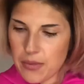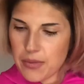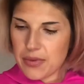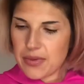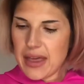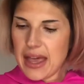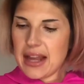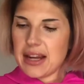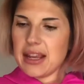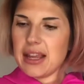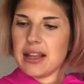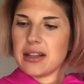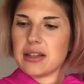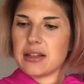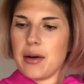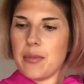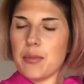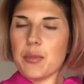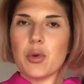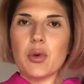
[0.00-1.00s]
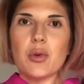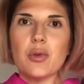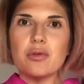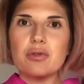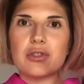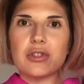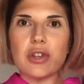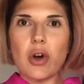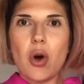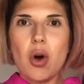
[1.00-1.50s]
Then it
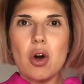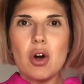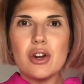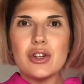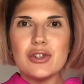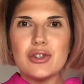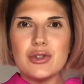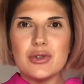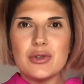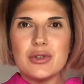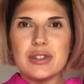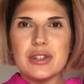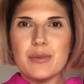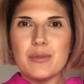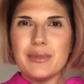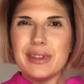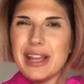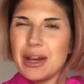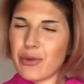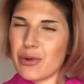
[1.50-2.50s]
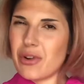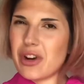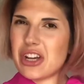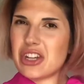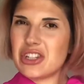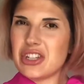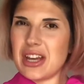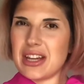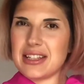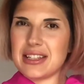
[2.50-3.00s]
moves on to some
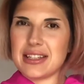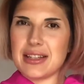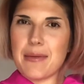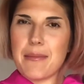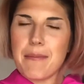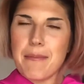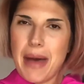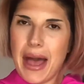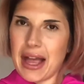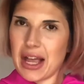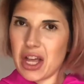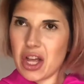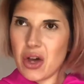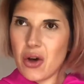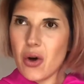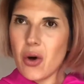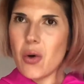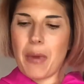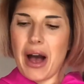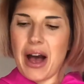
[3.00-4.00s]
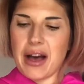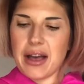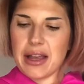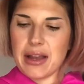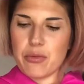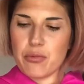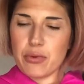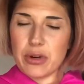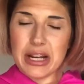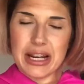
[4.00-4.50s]
licorice and some mango. I
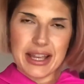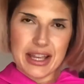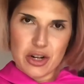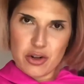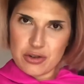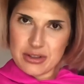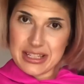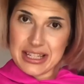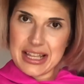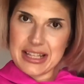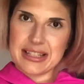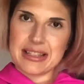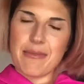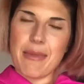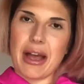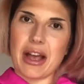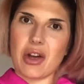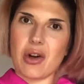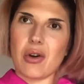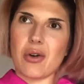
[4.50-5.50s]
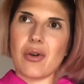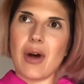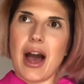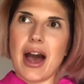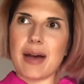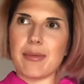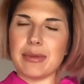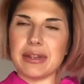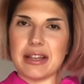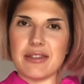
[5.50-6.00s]
really cannot sense the mango.
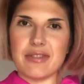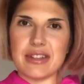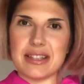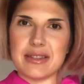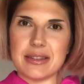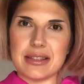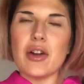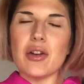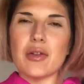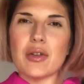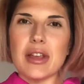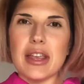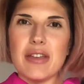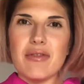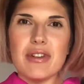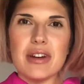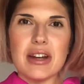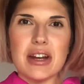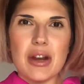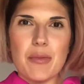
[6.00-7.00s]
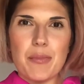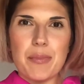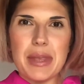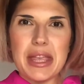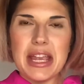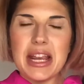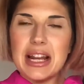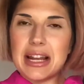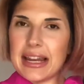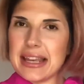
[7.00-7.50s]
I believe it's even
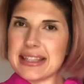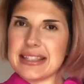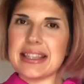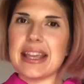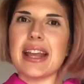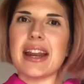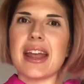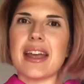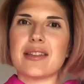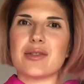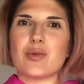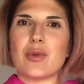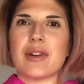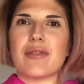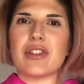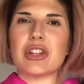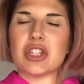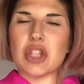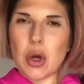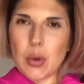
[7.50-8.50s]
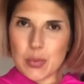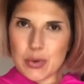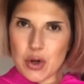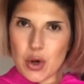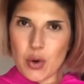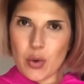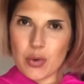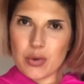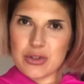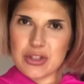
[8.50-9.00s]
being listed as one of the top
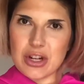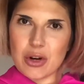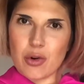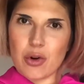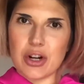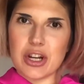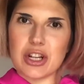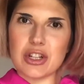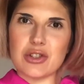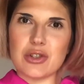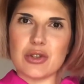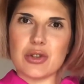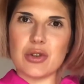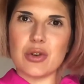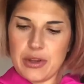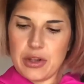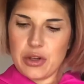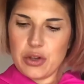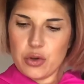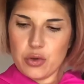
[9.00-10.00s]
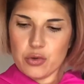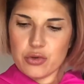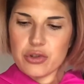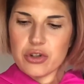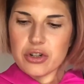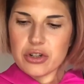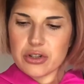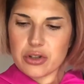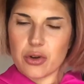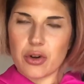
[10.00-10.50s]
notes according to
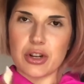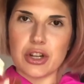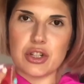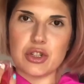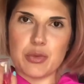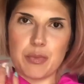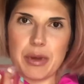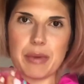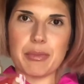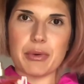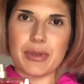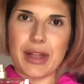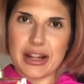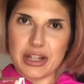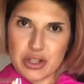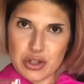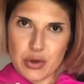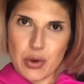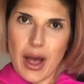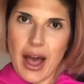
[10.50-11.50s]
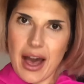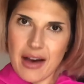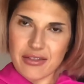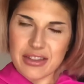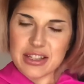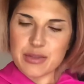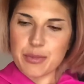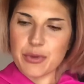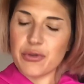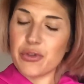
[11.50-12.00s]
users, according to people that do have
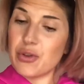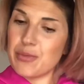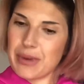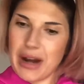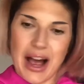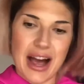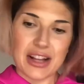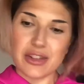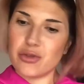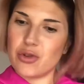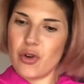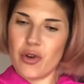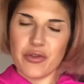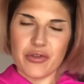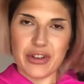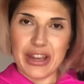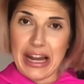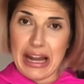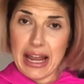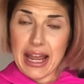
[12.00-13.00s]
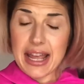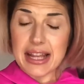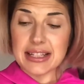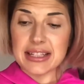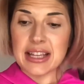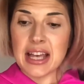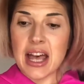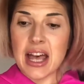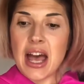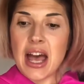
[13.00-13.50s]
this perfume, but I do not feel
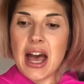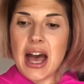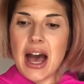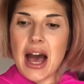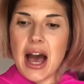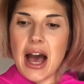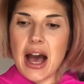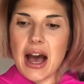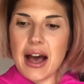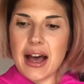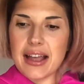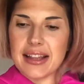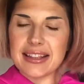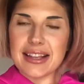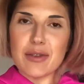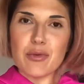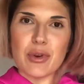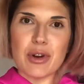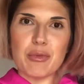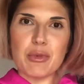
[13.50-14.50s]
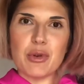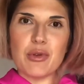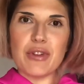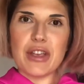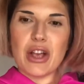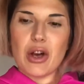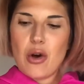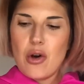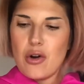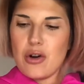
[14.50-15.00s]
it. And then we're
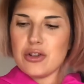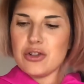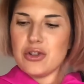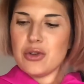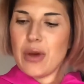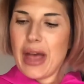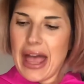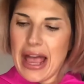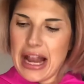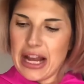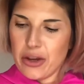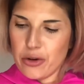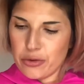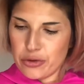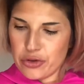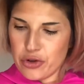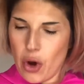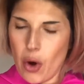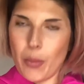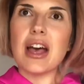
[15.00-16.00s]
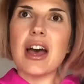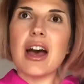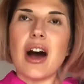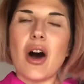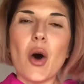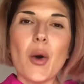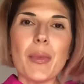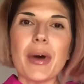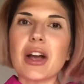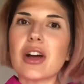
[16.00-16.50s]
moving on to Heliotrope.
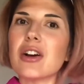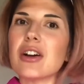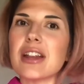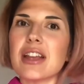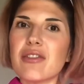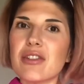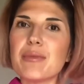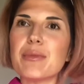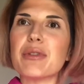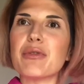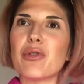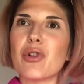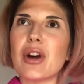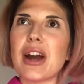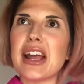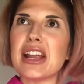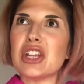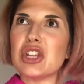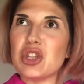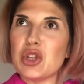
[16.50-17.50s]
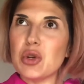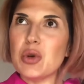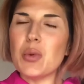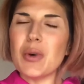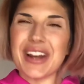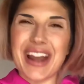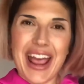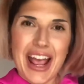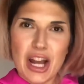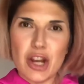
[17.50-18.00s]
Oh my god, even before I knew
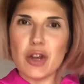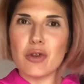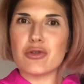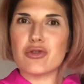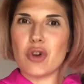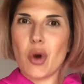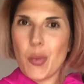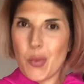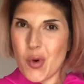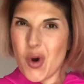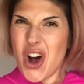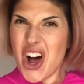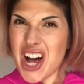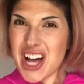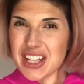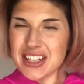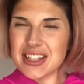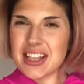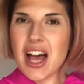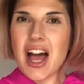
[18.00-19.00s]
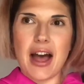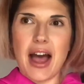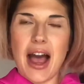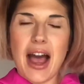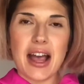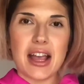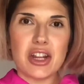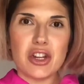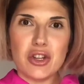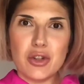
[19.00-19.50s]
what Heliotrope was,
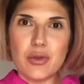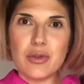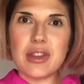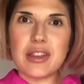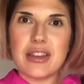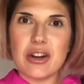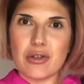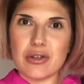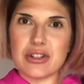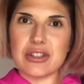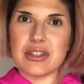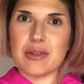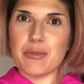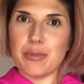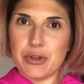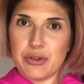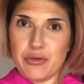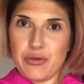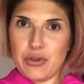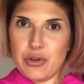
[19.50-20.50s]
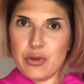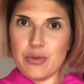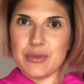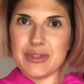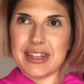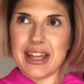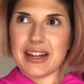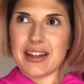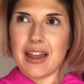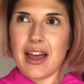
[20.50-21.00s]
I knew that there were some
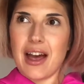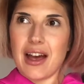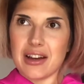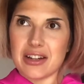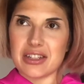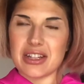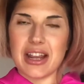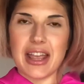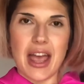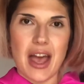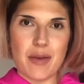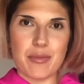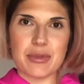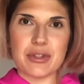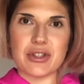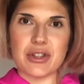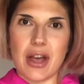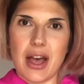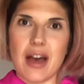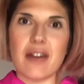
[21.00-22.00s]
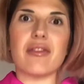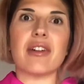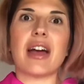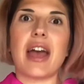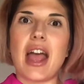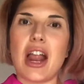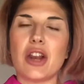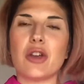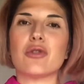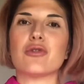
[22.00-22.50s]
perfumes that actually happen to have a
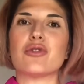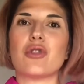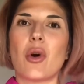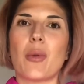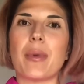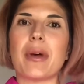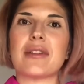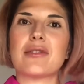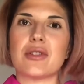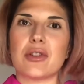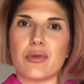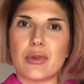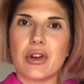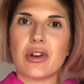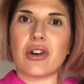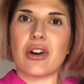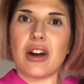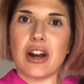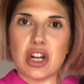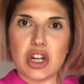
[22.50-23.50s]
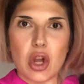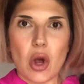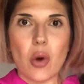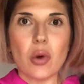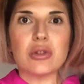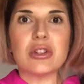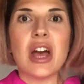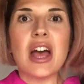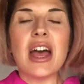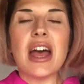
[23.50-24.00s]
Heliotrope as a recurrent
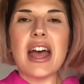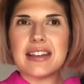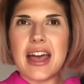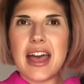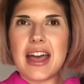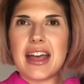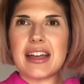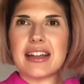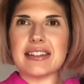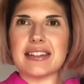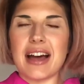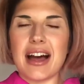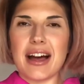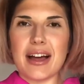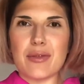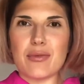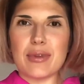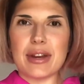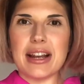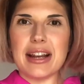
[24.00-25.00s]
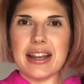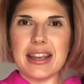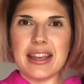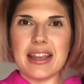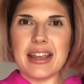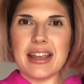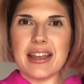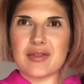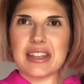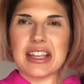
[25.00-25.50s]
note, and I
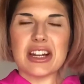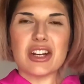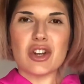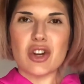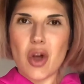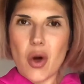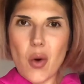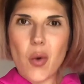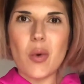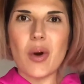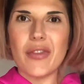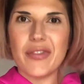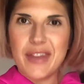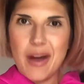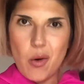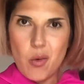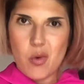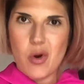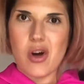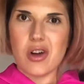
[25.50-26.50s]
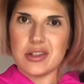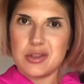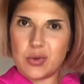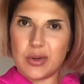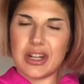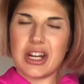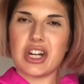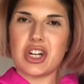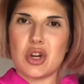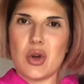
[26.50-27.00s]
really didn't know what that was,
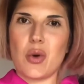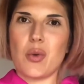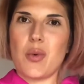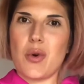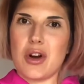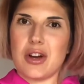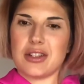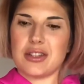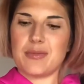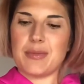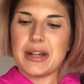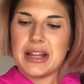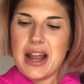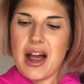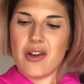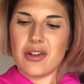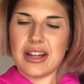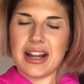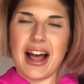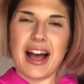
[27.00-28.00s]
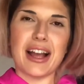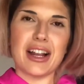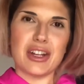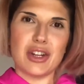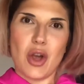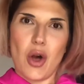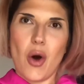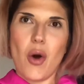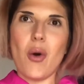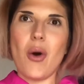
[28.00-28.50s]
what that note was. But now that I
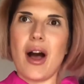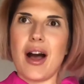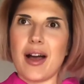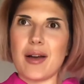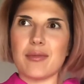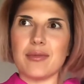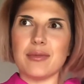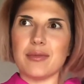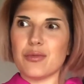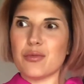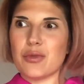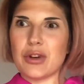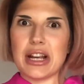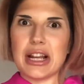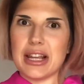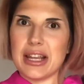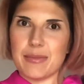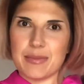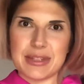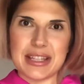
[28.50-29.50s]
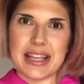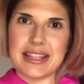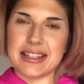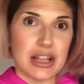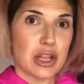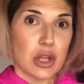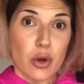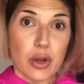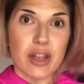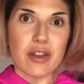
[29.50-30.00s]
know, I'm really obsessed
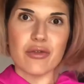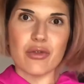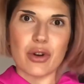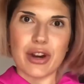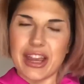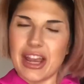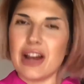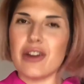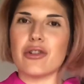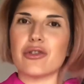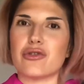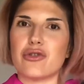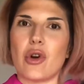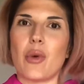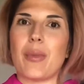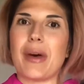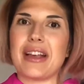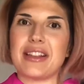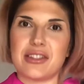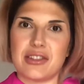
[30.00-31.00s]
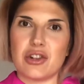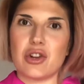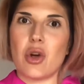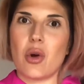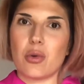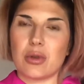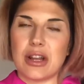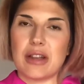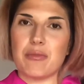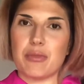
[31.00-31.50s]
looking for Heliotrope as a
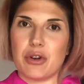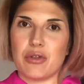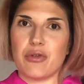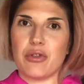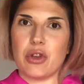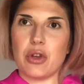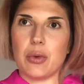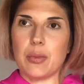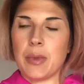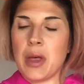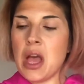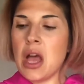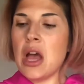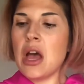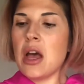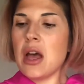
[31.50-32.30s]
note in perfume.